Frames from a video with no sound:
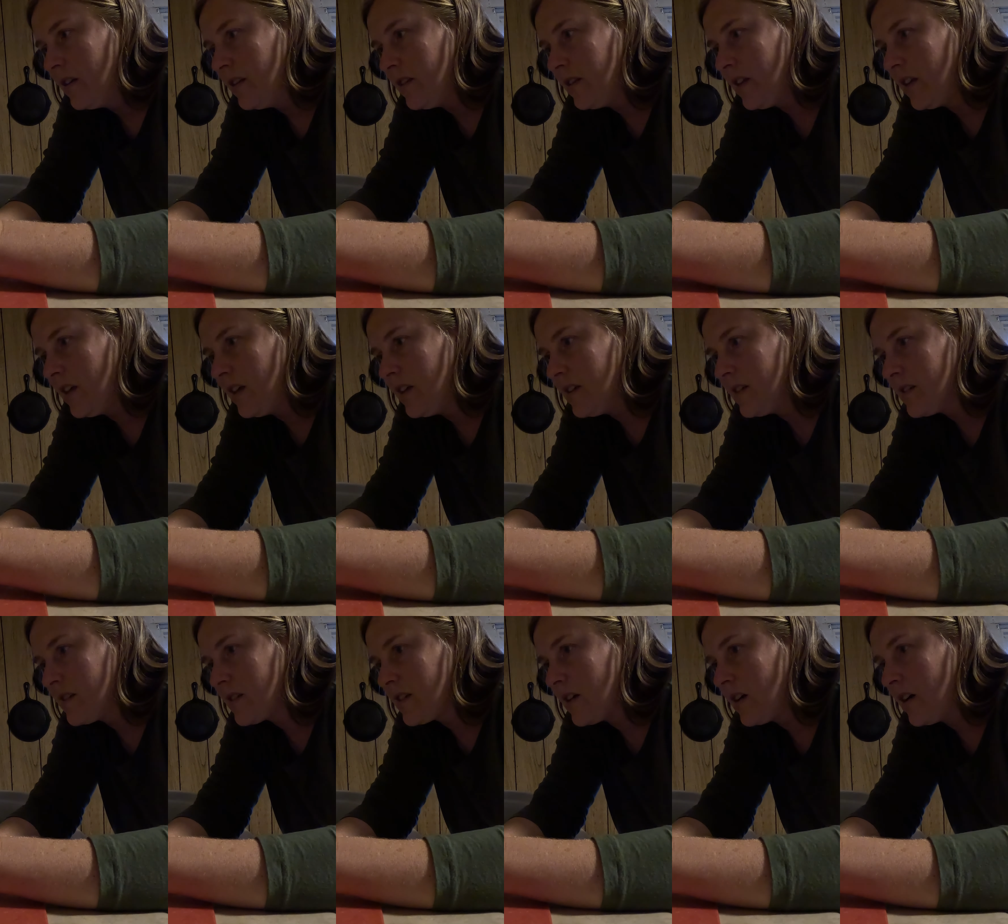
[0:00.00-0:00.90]

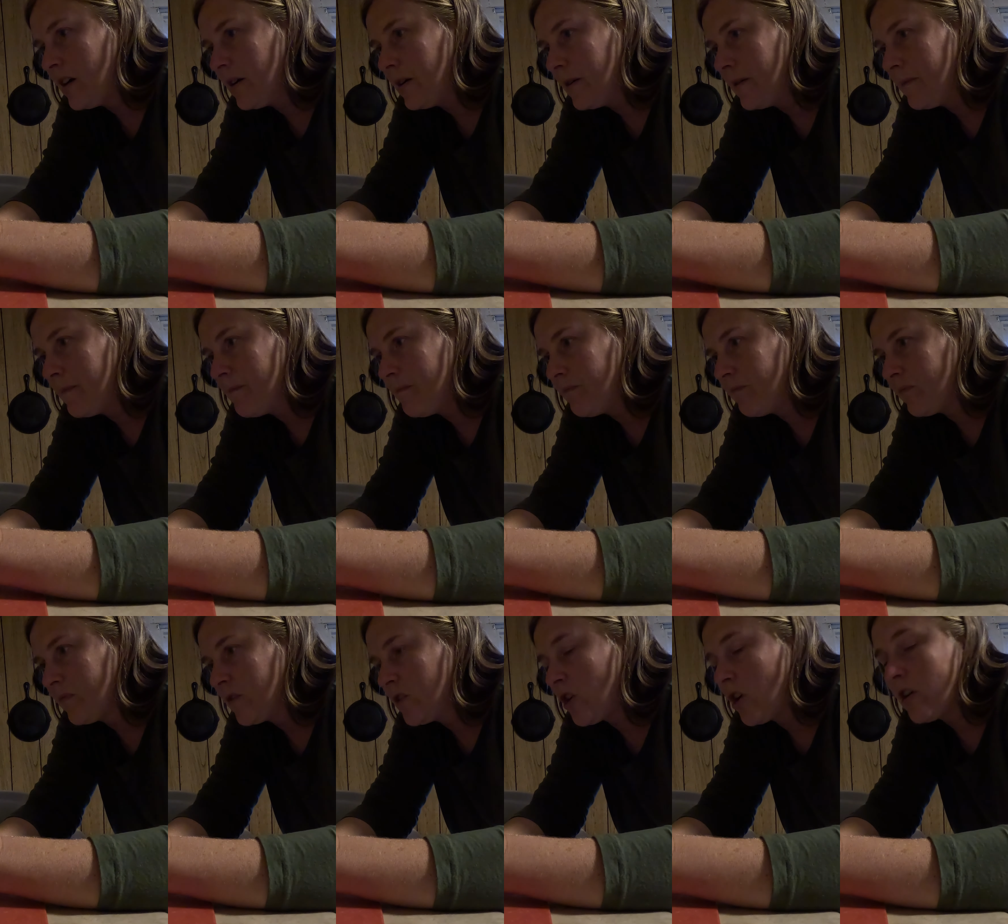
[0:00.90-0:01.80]
these
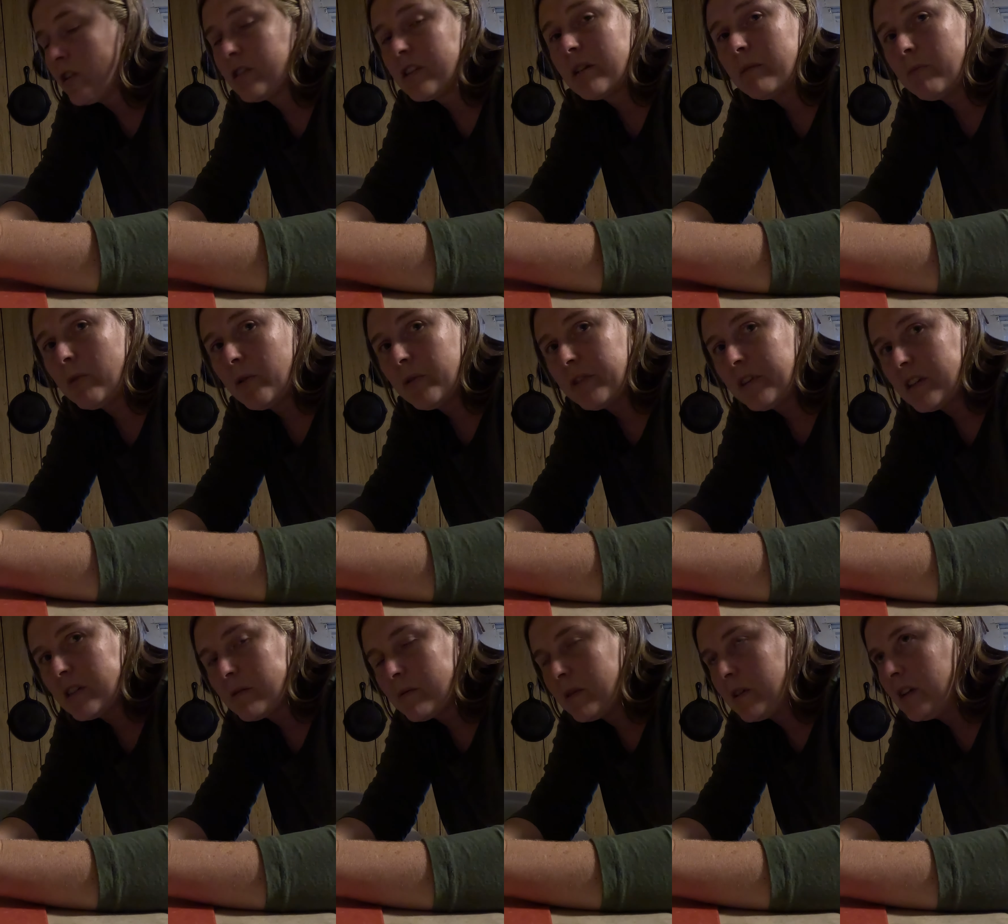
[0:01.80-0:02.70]
jars in both
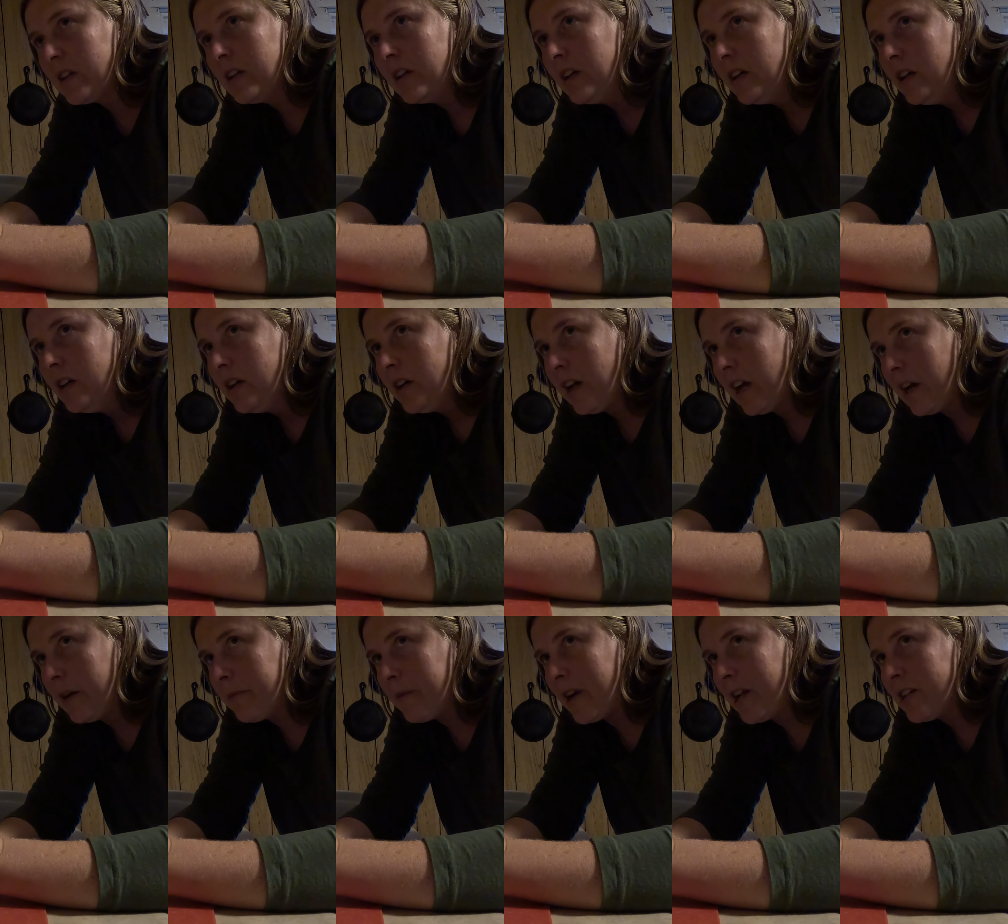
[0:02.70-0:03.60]
this one
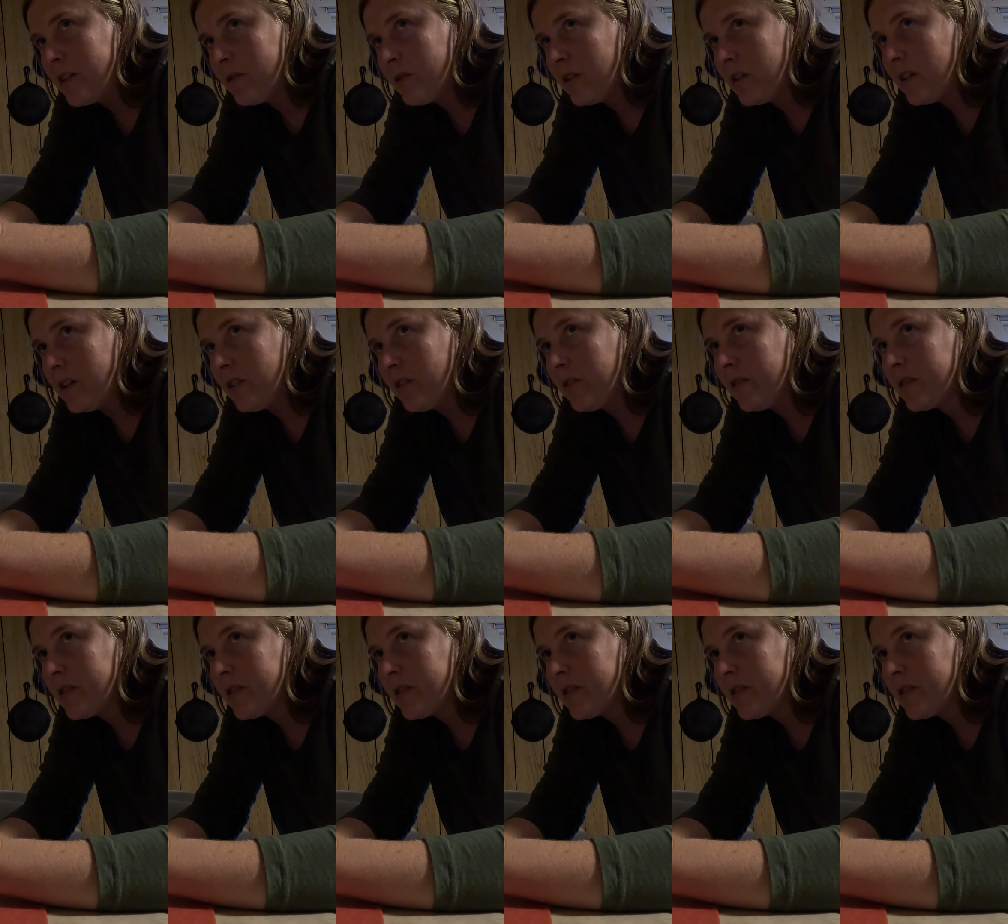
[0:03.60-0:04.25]
and when I do the dill.